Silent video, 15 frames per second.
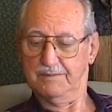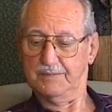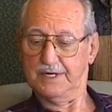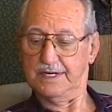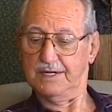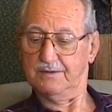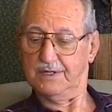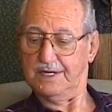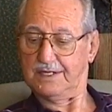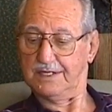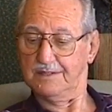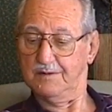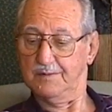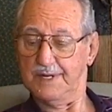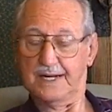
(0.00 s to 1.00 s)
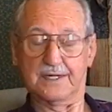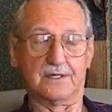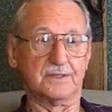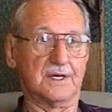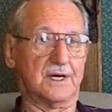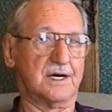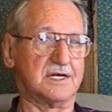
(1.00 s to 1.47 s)
But anyway, coming back
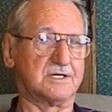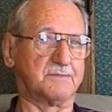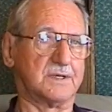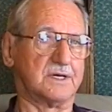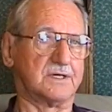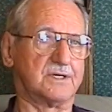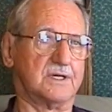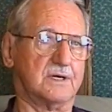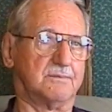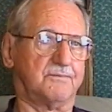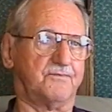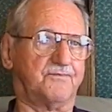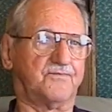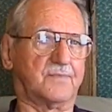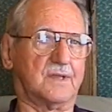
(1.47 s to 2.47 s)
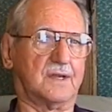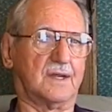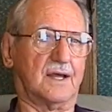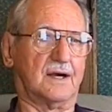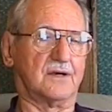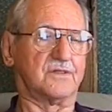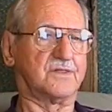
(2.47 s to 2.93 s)
on the hospital ship,
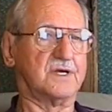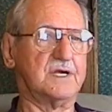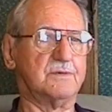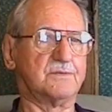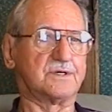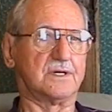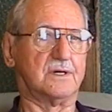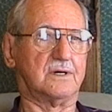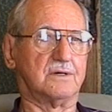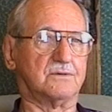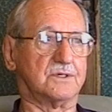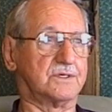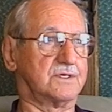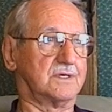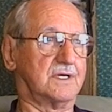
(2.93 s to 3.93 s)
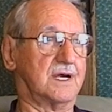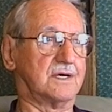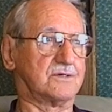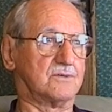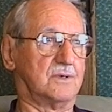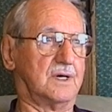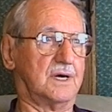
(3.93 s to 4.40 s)
our theme song was,
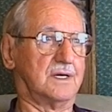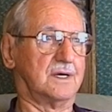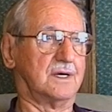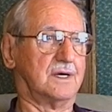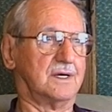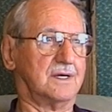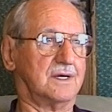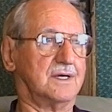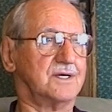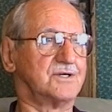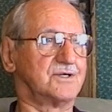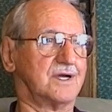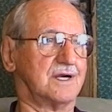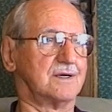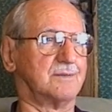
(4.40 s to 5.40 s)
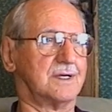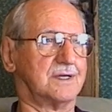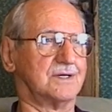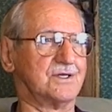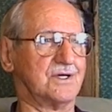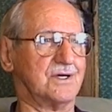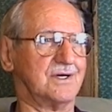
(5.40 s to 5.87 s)
guess what?
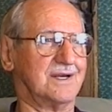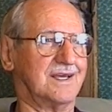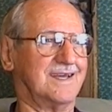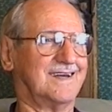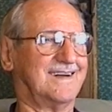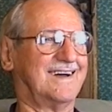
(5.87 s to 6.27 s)
Sentimental Journey.